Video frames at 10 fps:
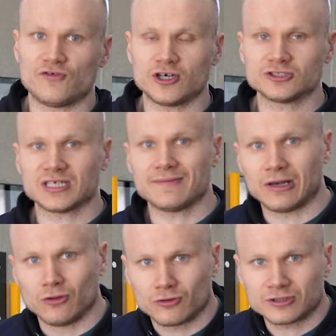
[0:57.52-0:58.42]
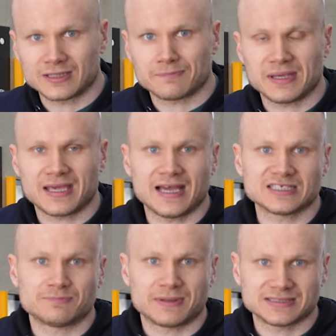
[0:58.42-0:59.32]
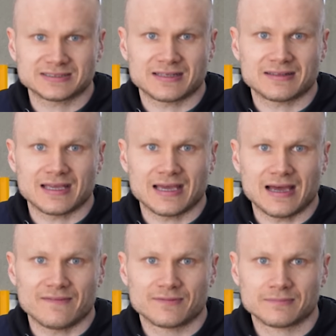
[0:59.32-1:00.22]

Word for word: first have a look at that big ass press that they have.